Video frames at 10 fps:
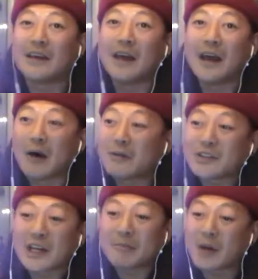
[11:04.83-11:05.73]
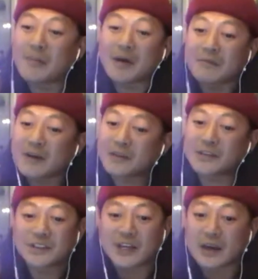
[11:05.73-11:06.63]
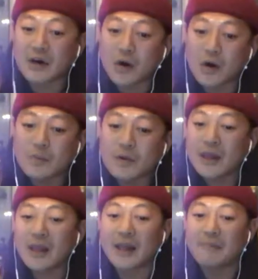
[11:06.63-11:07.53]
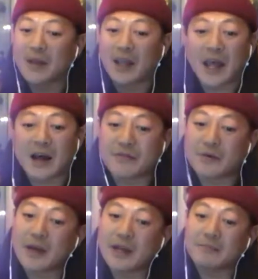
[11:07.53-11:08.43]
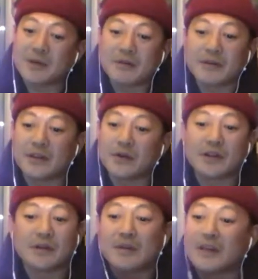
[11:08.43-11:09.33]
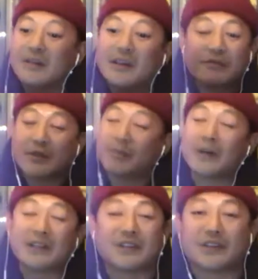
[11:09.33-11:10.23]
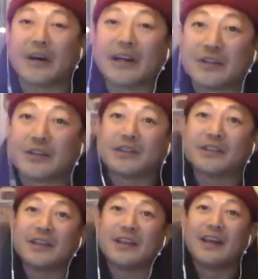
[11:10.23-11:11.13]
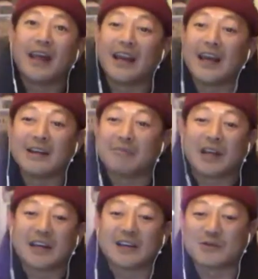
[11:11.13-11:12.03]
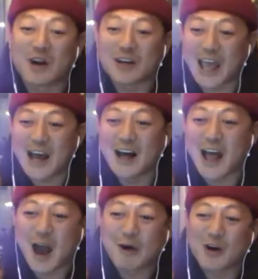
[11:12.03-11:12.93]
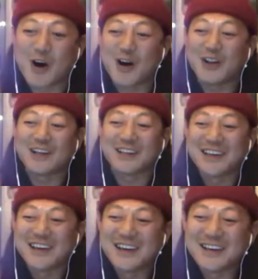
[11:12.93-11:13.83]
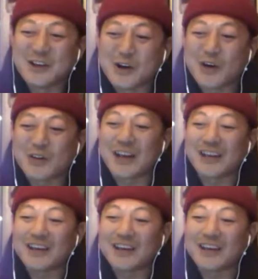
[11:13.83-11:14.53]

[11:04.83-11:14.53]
I was like, Mom, I'd rather stay home and pay half the rent and be with you than live with a bunch of strangers and end up like a drug alcoholic, you know, like,